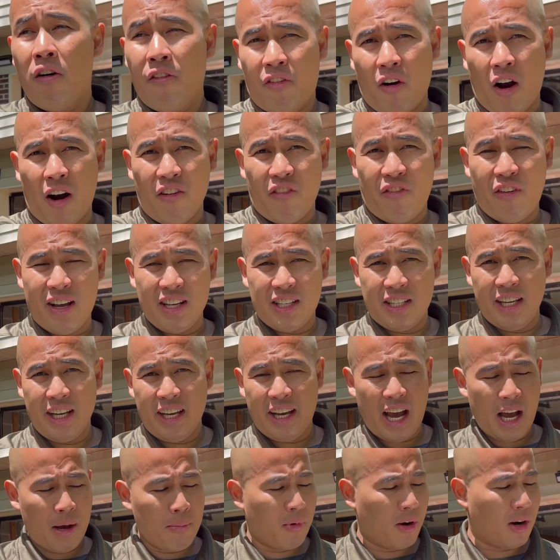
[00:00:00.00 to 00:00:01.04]
front-facing
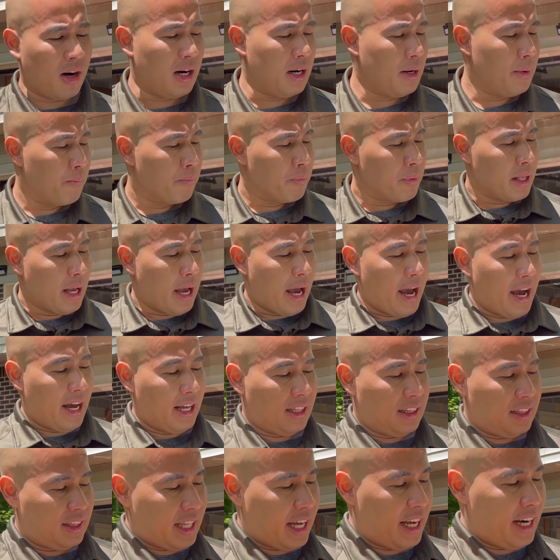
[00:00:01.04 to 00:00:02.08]
camera
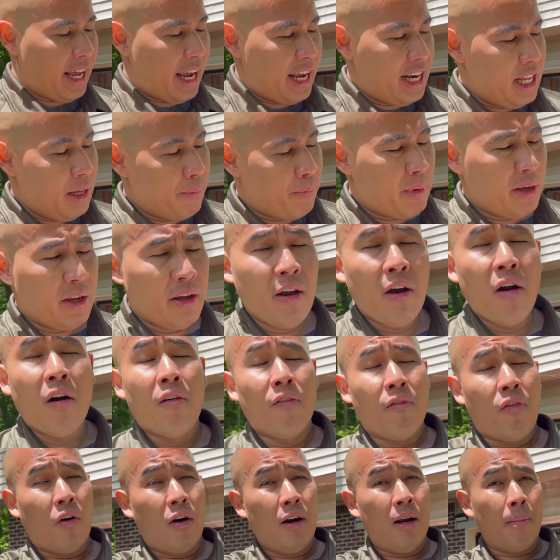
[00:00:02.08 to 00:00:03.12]
and 1080p
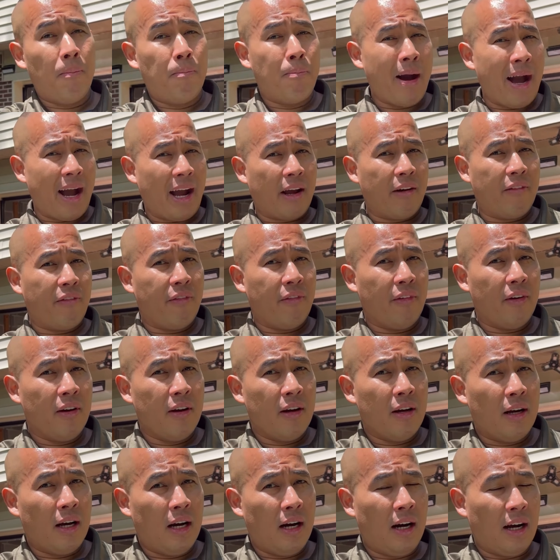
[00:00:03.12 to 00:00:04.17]
for the back
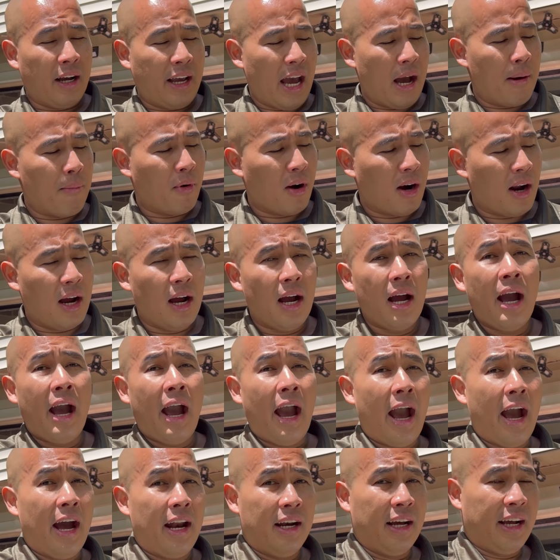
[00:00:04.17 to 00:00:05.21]
uh, camera
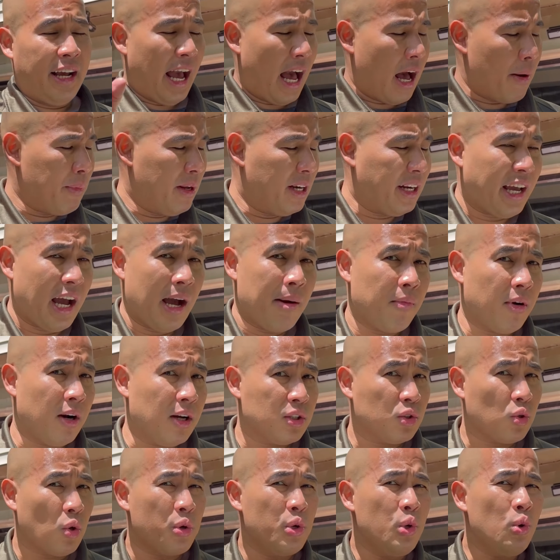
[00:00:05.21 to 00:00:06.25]
and the cabin camera
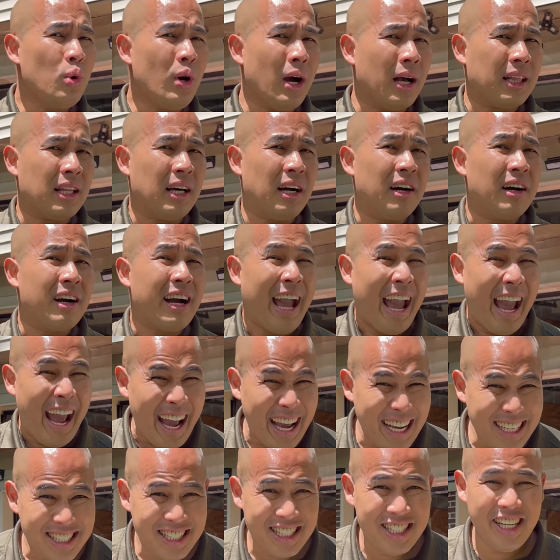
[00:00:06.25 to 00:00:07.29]
so you got a
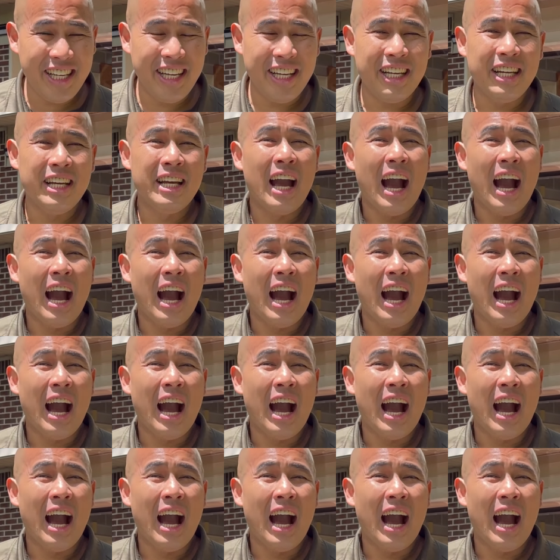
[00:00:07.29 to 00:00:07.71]
HD